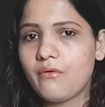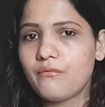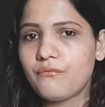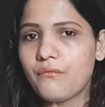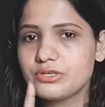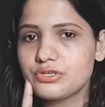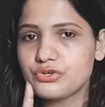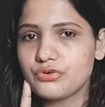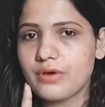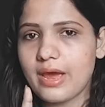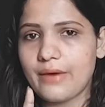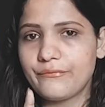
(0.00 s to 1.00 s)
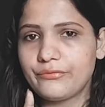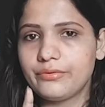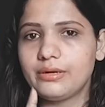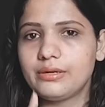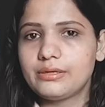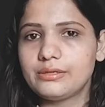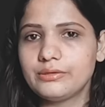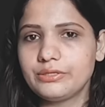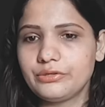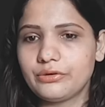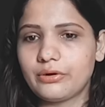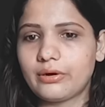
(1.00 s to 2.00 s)
First, you have to include in
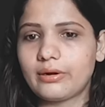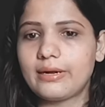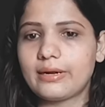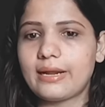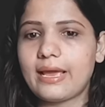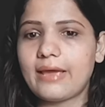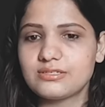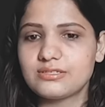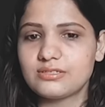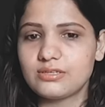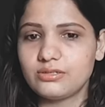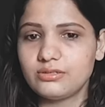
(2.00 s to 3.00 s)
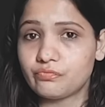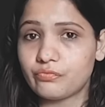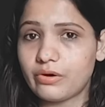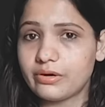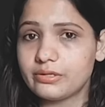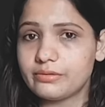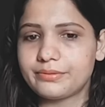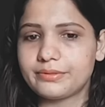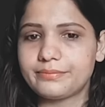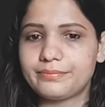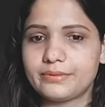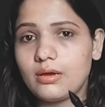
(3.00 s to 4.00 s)
your definition this word
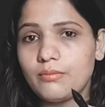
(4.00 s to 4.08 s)
prepare.